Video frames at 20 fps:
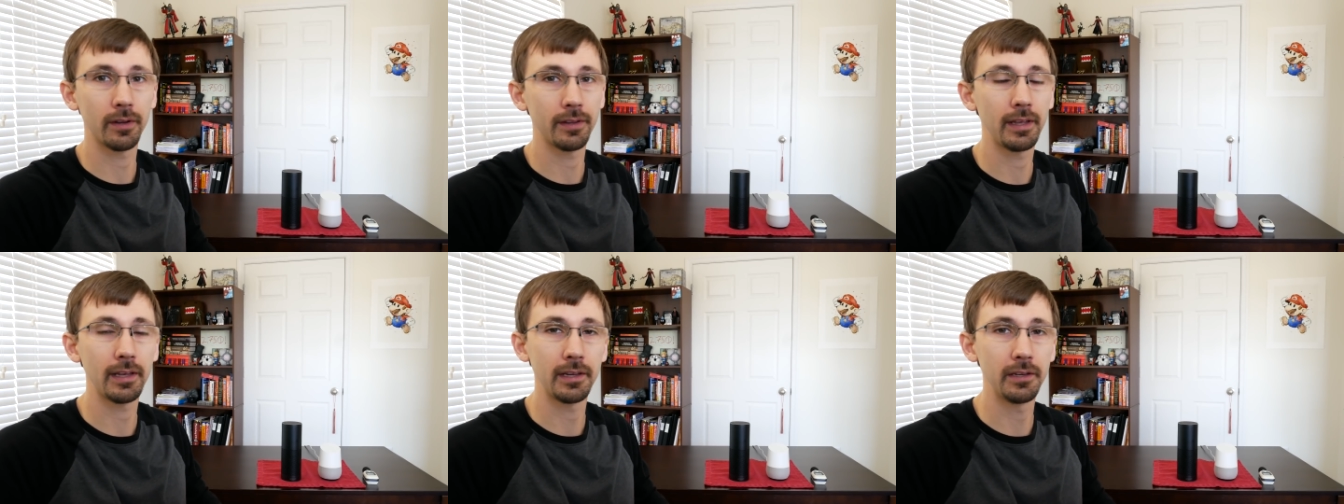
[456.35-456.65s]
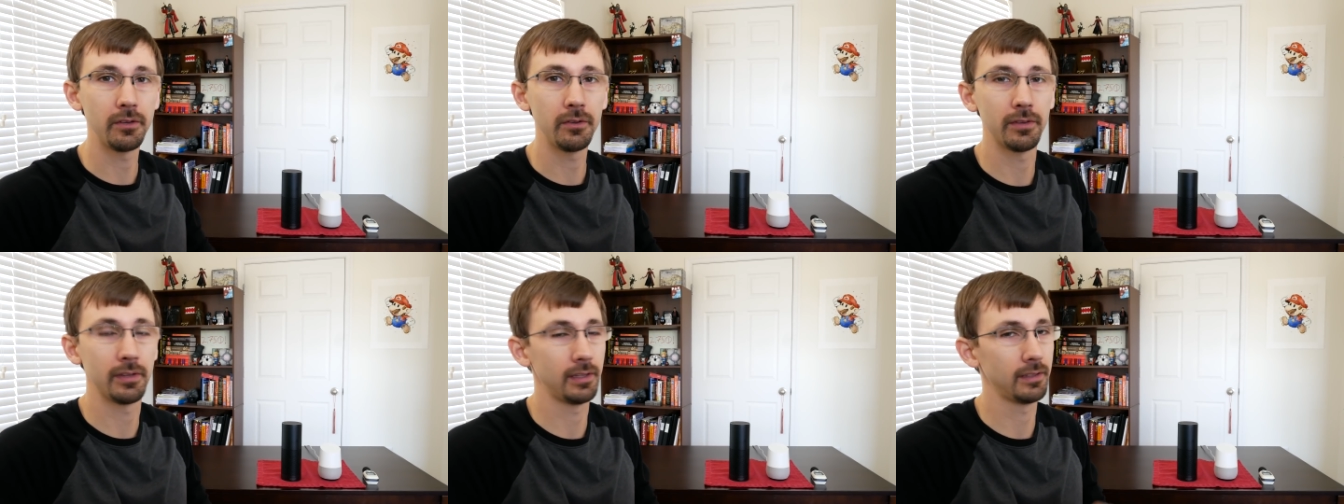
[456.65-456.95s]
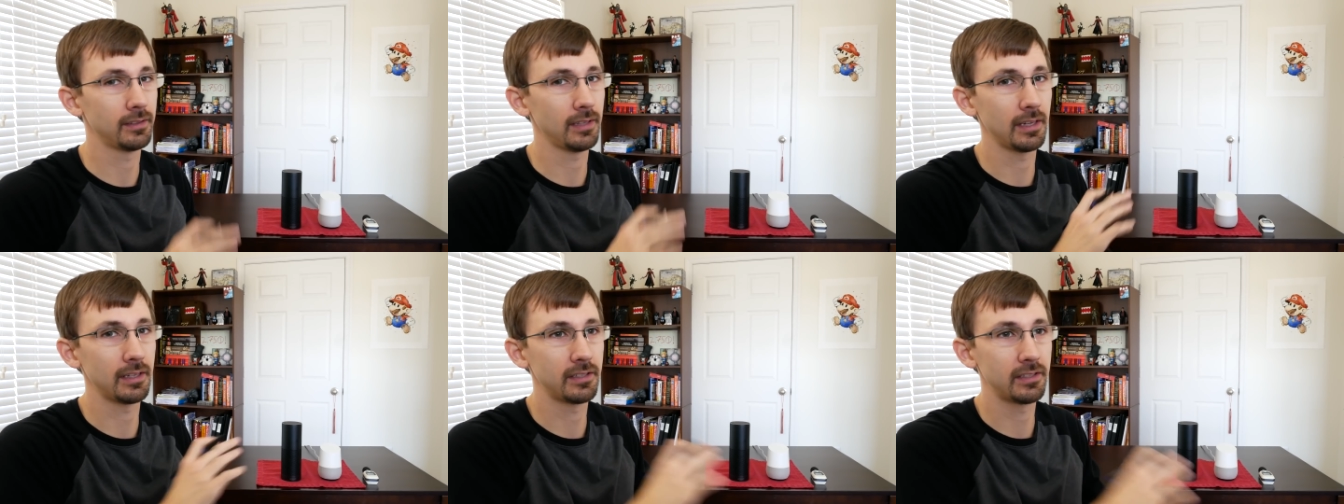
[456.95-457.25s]
They can do
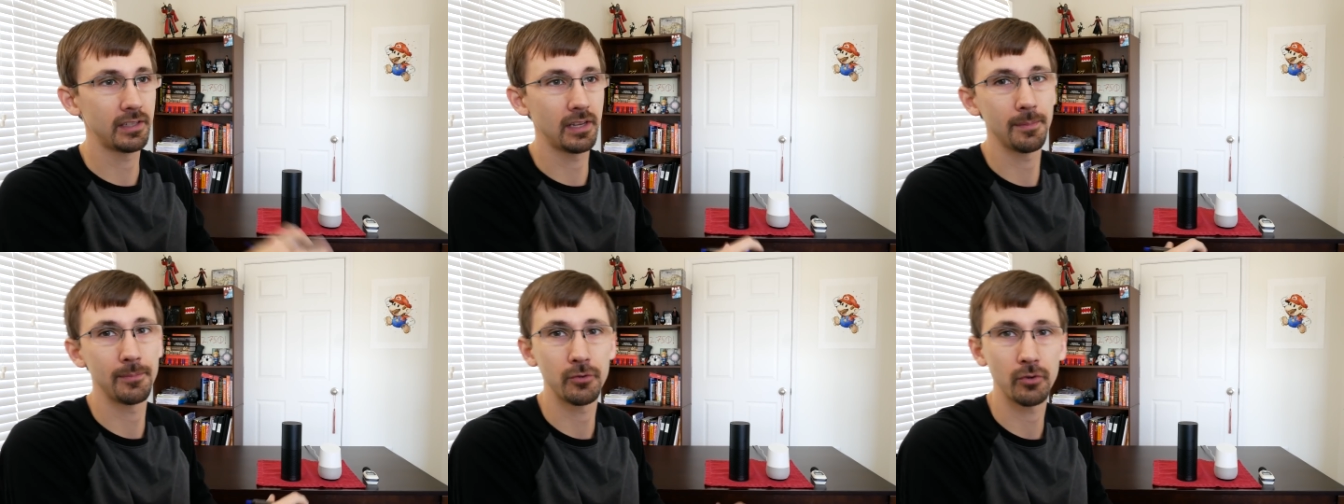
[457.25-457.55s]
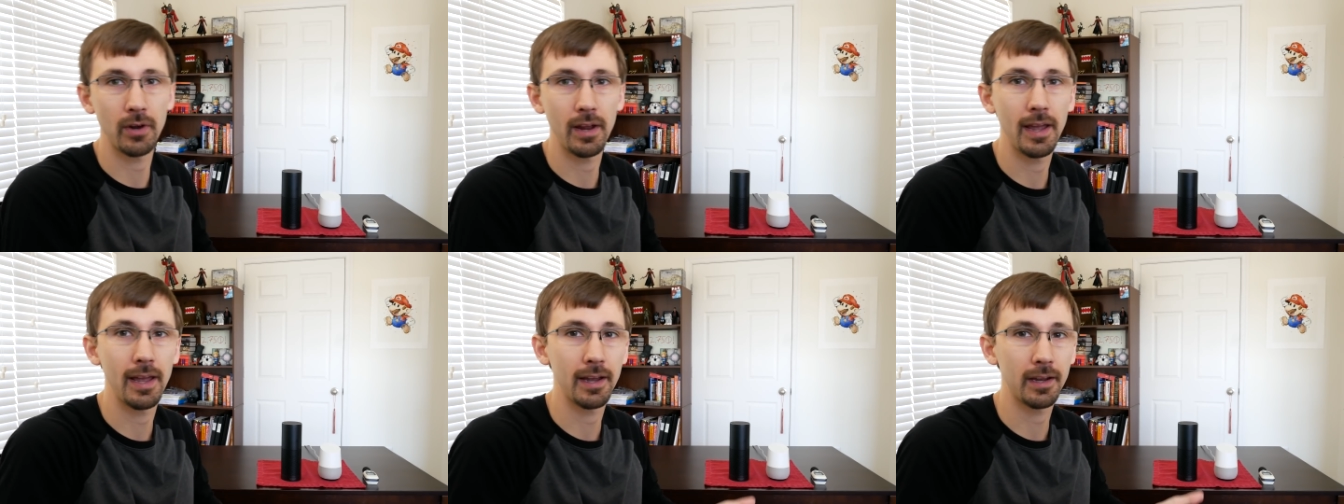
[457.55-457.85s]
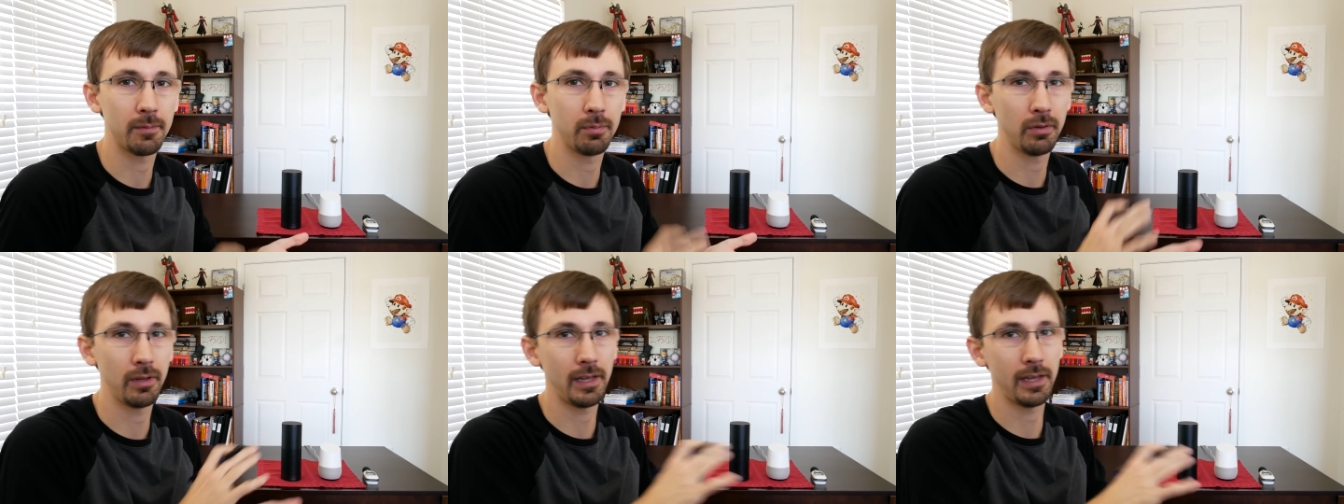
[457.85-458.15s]
things like skip
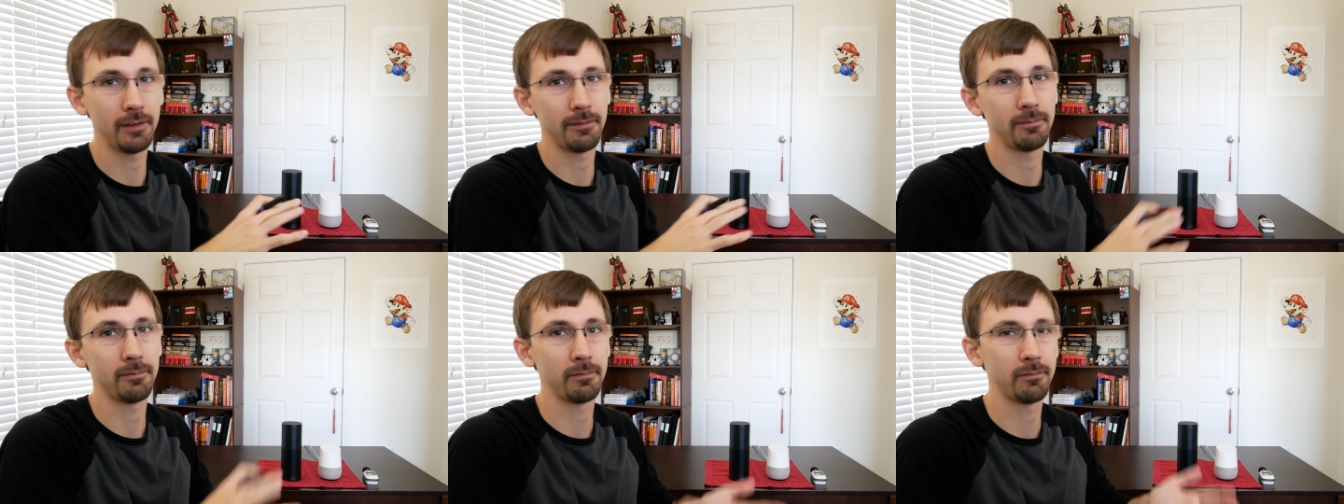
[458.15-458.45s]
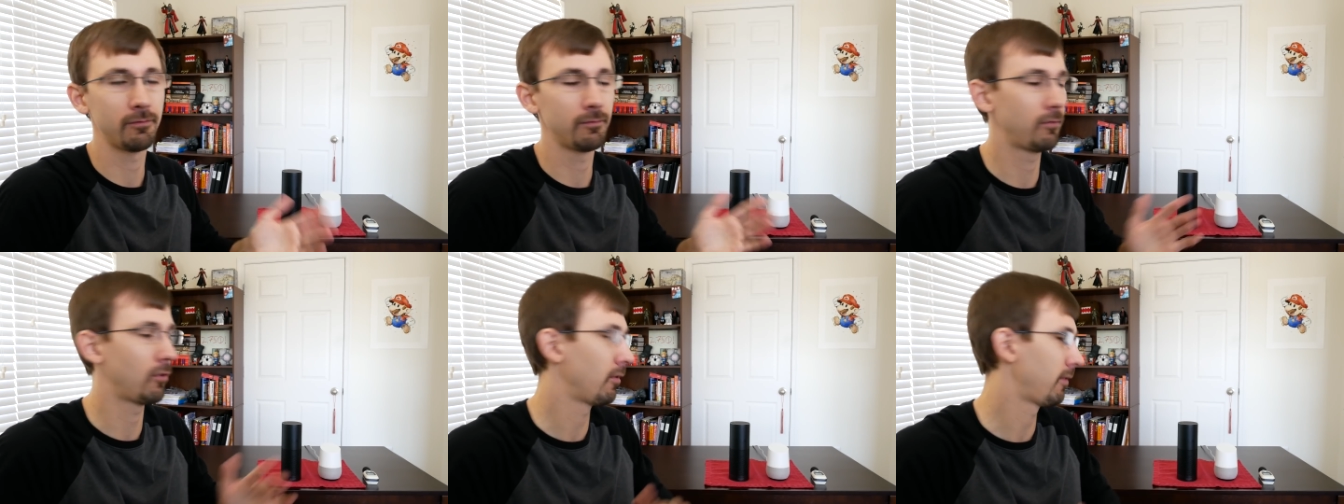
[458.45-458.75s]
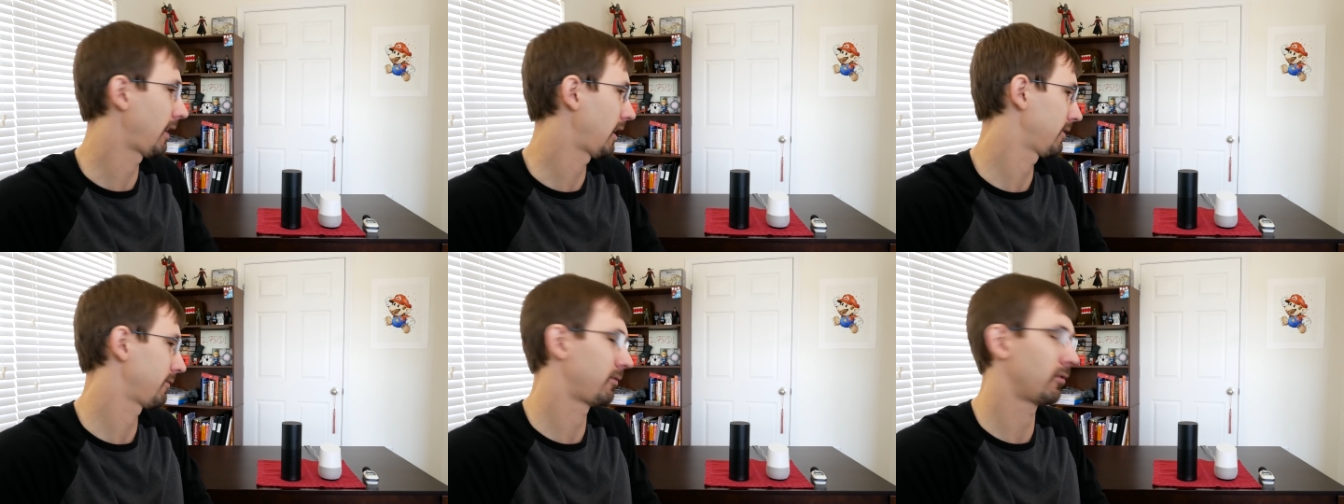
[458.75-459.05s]
track, play for
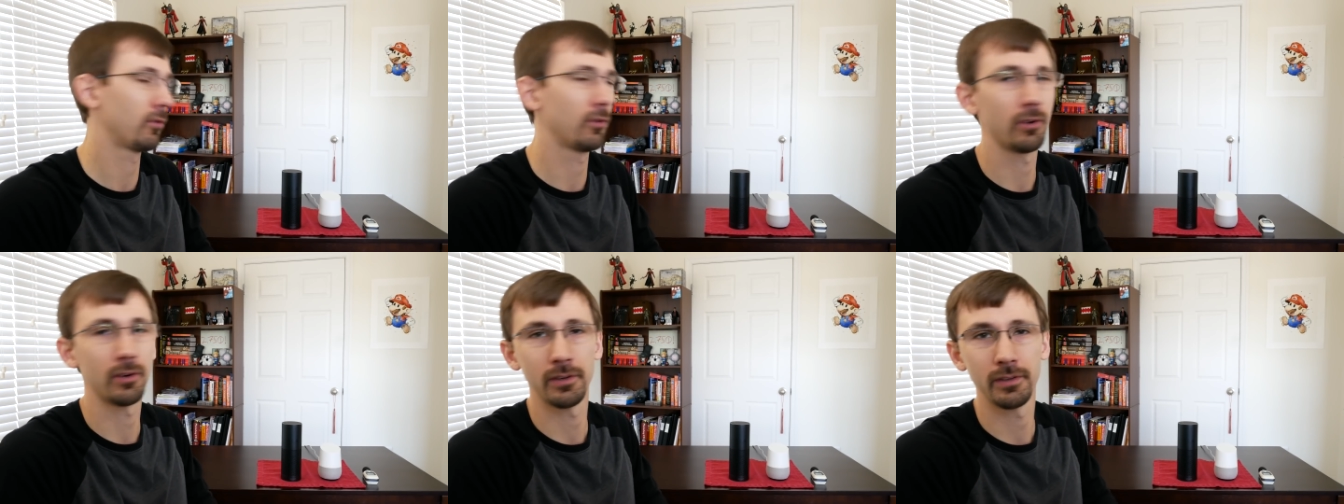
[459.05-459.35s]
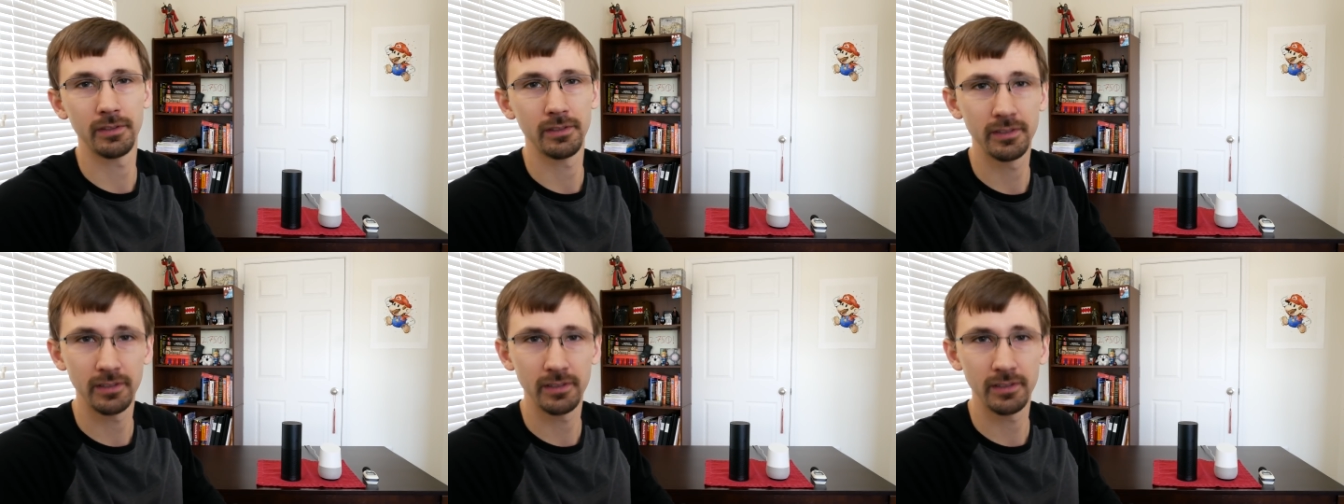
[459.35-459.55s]
fast forward,